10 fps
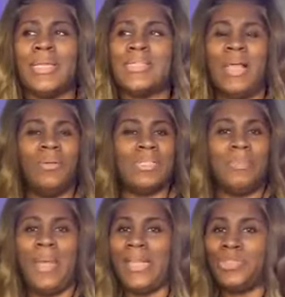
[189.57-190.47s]
As long as
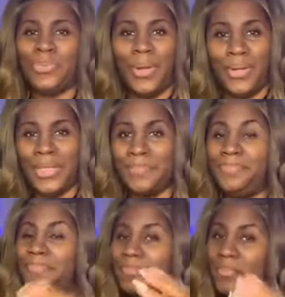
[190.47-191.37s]
the patch
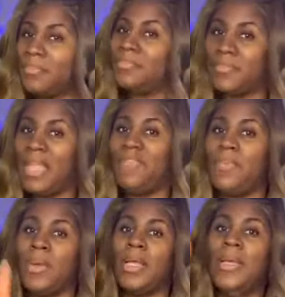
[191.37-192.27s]
working, have
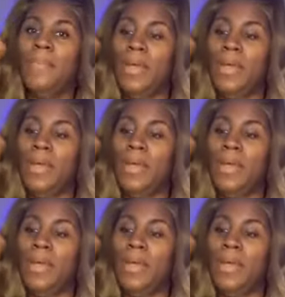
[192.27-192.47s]
them on.